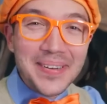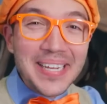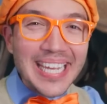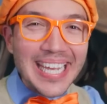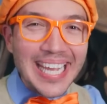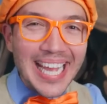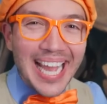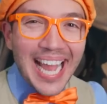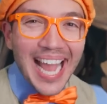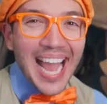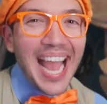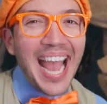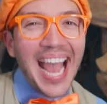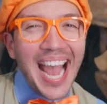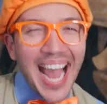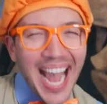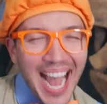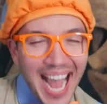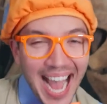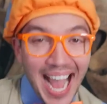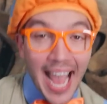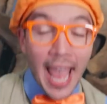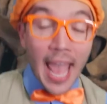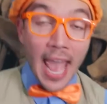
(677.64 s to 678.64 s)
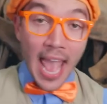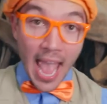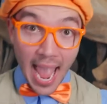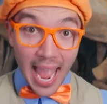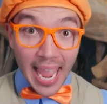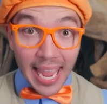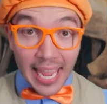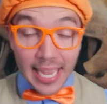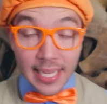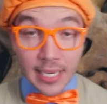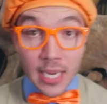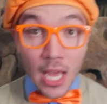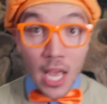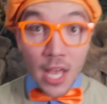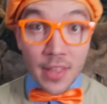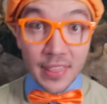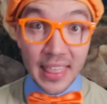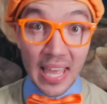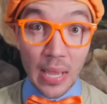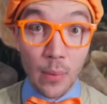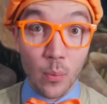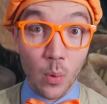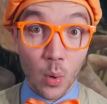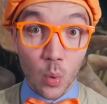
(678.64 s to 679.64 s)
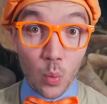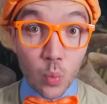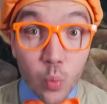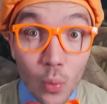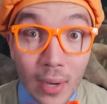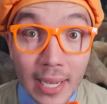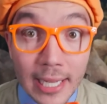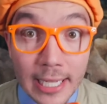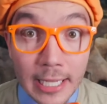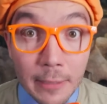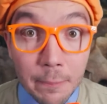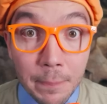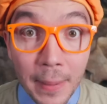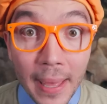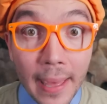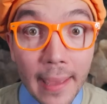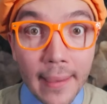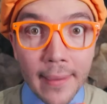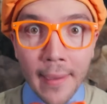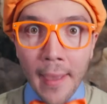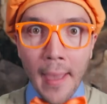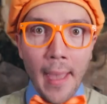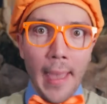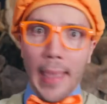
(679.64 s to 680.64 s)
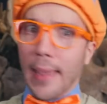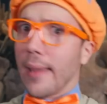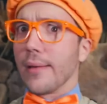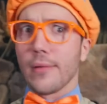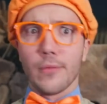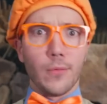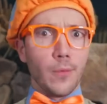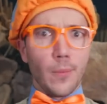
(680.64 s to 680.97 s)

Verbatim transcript: 3! And they were really big and